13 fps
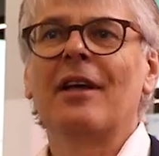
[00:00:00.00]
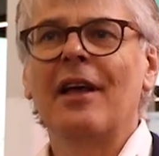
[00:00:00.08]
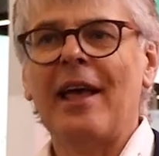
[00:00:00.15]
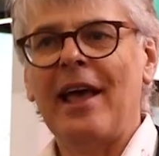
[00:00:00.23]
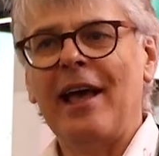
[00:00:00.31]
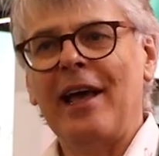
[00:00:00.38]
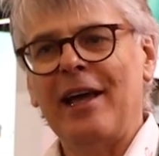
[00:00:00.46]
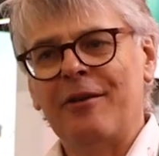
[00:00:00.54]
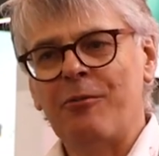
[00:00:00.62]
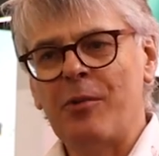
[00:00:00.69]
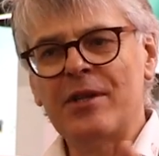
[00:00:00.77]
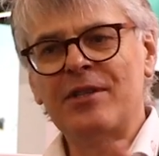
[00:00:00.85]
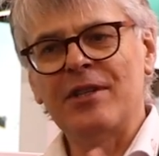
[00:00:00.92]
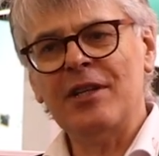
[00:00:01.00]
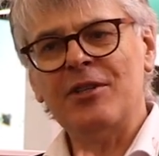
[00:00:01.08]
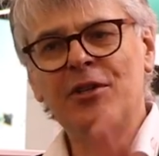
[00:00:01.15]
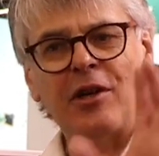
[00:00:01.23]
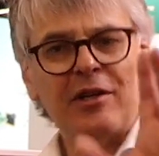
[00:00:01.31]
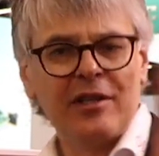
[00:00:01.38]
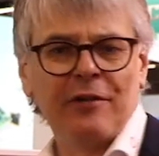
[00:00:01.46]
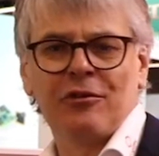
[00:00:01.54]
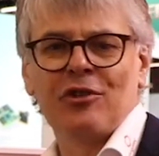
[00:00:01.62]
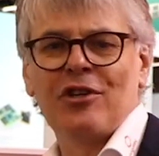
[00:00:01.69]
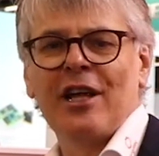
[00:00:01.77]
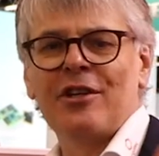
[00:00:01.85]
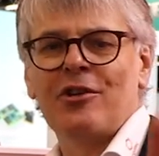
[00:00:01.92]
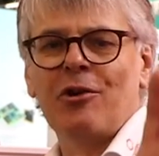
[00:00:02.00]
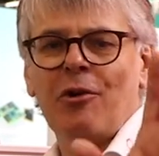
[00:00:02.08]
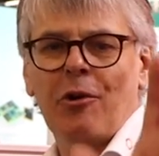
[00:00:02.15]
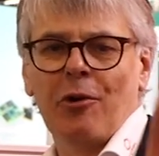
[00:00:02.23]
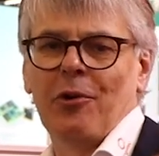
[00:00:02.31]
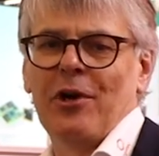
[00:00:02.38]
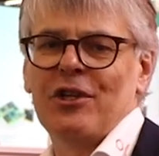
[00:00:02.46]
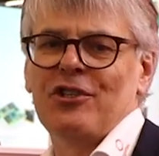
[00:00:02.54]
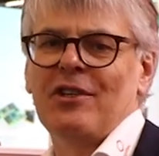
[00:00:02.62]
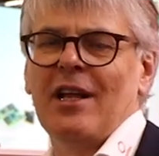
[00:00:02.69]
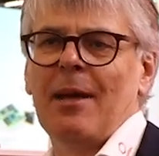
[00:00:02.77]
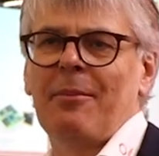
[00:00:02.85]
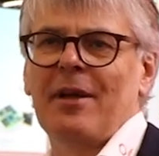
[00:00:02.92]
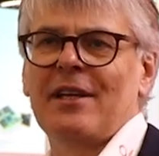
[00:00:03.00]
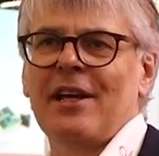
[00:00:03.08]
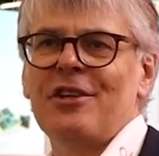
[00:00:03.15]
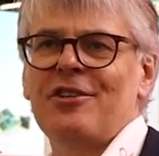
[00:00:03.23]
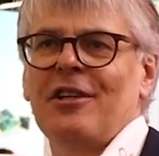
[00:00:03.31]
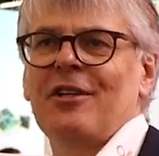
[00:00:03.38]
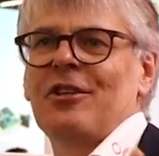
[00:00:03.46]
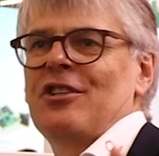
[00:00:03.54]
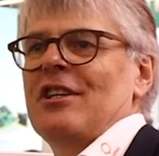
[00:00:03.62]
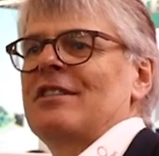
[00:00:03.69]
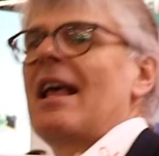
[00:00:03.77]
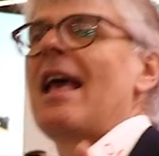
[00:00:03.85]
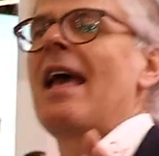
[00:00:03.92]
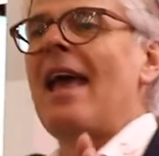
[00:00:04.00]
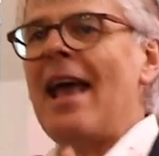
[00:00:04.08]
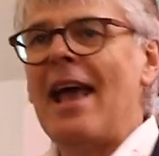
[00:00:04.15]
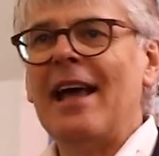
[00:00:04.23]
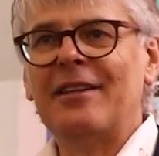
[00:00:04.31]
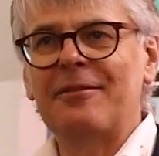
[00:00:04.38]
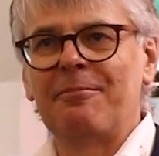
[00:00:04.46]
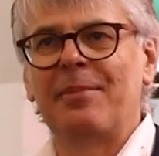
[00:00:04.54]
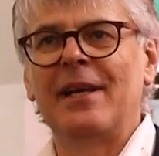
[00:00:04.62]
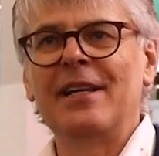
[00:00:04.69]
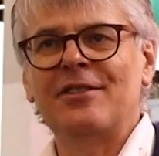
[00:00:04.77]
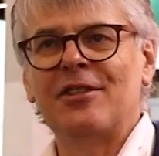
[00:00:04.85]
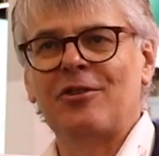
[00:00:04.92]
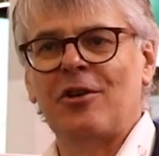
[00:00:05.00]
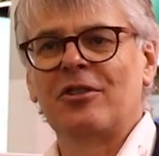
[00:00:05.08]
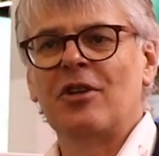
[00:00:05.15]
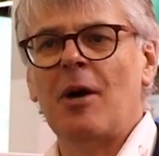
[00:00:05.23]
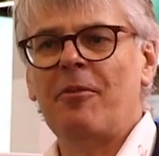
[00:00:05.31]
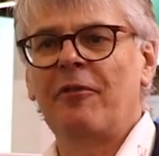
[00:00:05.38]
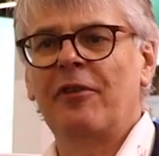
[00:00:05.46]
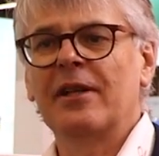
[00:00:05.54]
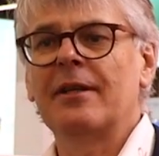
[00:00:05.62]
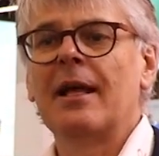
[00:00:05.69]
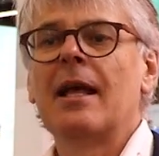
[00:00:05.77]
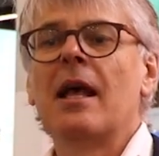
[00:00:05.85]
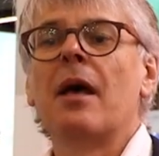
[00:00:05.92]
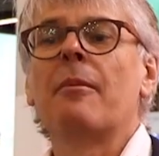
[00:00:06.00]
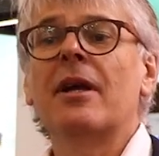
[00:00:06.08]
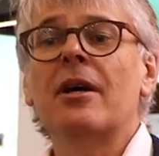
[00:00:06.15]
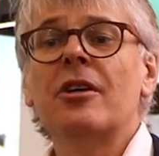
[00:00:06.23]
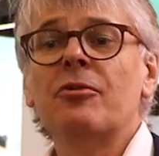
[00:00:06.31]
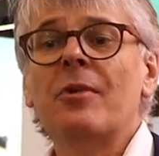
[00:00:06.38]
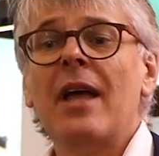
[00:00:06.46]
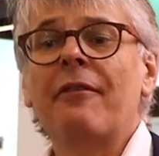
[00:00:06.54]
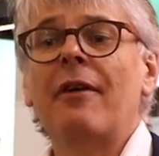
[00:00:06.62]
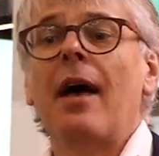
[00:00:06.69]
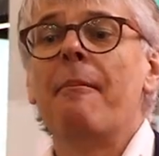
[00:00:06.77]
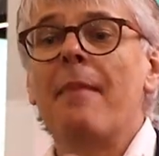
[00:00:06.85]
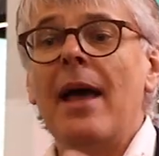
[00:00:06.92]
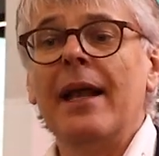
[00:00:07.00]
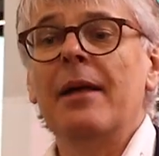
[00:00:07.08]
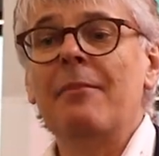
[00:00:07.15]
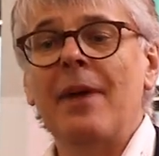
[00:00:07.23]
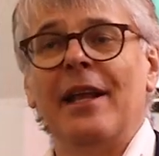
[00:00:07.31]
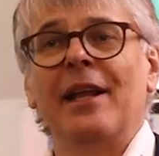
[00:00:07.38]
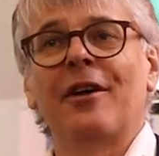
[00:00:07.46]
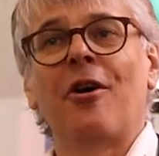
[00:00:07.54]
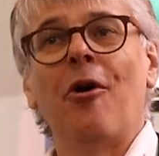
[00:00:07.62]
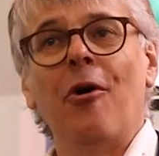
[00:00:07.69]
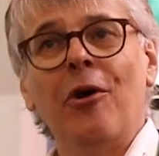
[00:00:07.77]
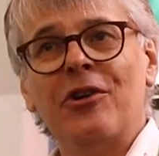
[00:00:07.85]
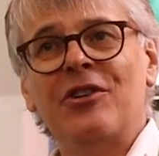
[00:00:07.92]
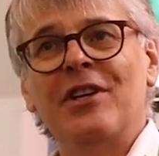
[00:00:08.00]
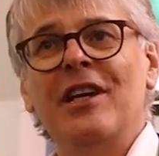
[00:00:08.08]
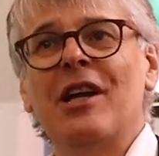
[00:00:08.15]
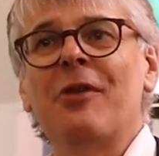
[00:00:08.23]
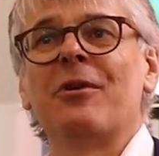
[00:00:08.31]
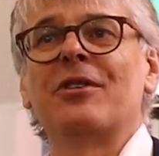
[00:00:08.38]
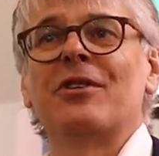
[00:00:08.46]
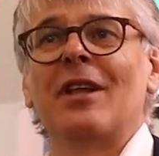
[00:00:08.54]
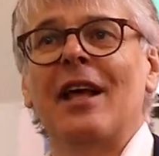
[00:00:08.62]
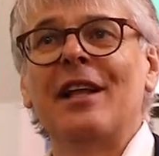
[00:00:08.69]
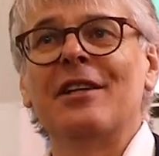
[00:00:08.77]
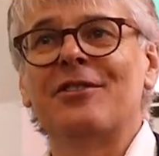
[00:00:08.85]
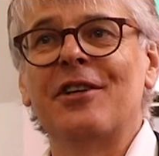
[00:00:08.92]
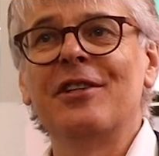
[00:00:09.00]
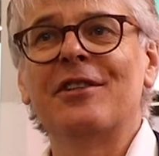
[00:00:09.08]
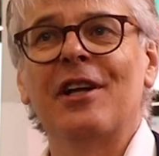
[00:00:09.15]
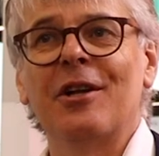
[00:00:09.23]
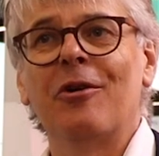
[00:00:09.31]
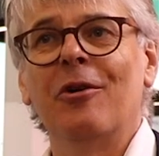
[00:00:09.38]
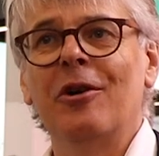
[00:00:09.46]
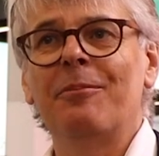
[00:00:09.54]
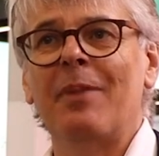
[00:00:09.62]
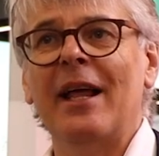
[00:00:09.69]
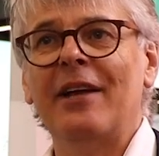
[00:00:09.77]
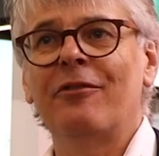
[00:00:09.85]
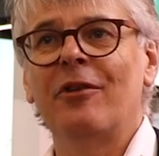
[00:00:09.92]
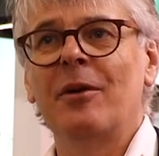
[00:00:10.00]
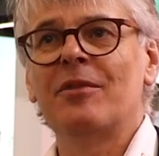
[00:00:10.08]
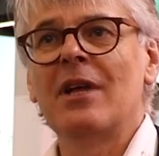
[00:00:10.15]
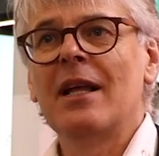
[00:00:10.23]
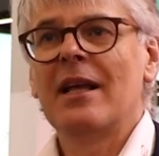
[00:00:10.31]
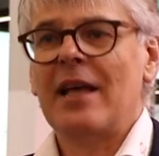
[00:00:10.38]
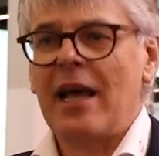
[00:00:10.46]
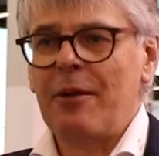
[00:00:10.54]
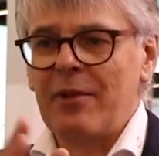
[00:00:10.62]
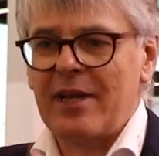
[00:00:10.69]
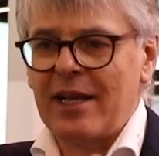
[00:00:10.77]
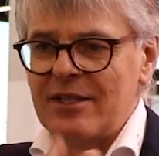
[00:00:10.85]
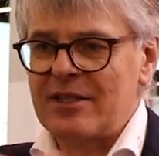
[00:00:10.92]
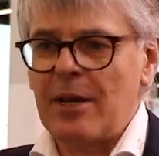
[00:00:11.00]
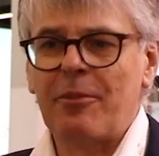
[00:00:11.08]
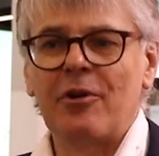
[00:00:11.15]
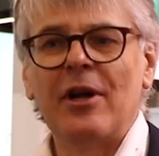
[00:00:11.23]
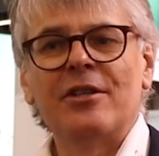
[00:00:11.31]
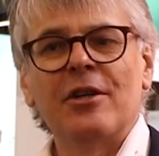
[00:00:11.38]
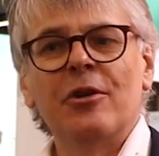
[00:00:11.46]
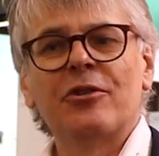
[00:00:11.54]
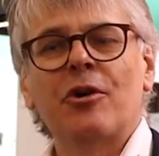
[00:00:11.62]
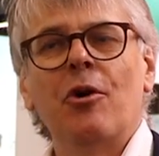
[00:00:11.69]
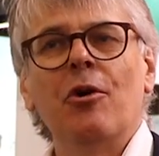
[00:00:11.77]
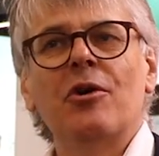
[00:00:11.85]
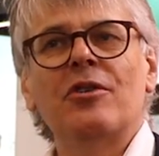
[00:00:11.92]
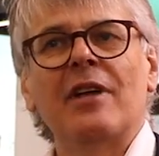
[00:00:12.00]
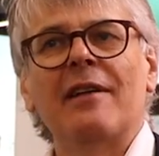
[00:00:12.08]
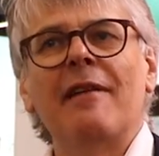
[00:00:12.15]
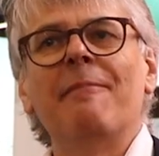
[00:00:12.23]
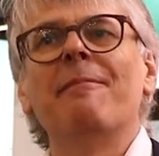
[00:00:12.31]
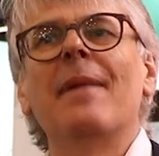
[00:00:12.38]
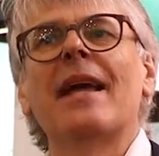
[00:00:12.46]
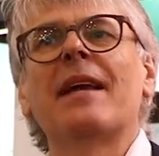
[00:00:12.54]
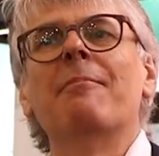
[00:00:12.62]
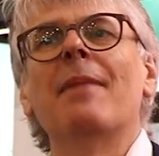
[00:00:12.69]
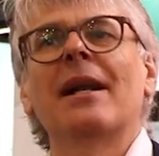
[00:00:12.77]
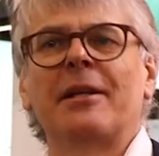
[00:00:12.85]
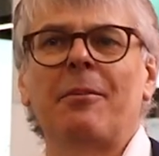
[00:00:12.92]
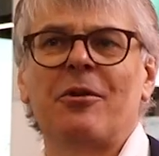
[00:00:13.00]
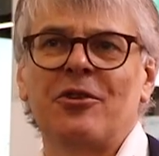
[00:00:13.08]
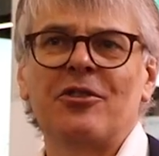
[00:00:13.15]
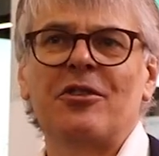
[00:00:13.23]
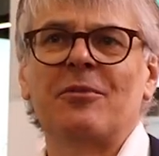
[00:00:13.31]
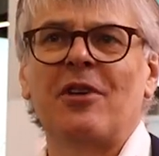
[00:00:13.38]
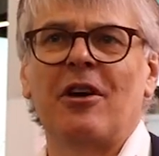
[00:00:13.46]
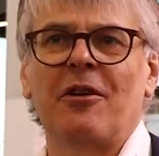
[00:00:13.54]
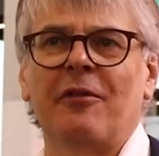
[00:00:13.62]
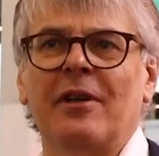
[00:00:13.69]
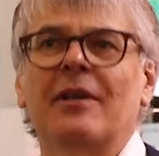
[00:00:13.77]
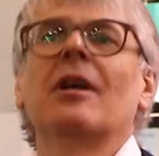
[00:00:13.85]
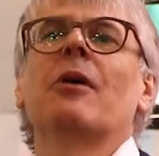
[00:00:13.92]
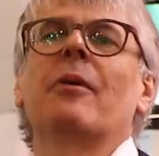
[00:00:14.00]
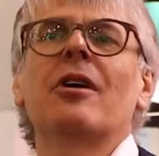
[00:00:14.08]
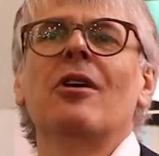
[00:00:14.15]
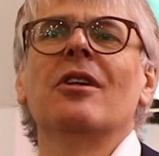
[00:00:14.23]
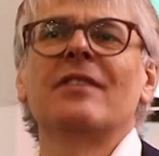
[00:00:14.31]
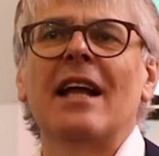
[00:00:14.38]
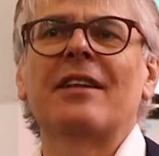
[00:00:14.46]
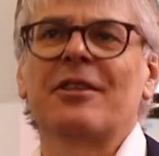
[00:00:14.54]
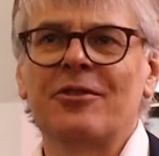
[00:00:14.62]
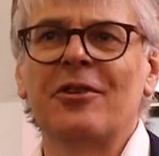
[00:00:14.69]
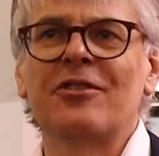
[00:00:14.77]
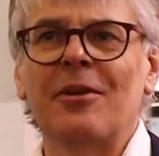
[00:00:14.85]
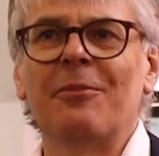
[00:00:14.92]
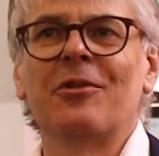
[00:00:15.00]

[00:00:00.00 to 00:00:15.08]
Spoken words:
And with this you don't have to change your original application, you just add pieces on top of it. Because we have many cores here with the latest Intel Core platforms, and we can separate those cores and then make multiple systems out of it. We call that system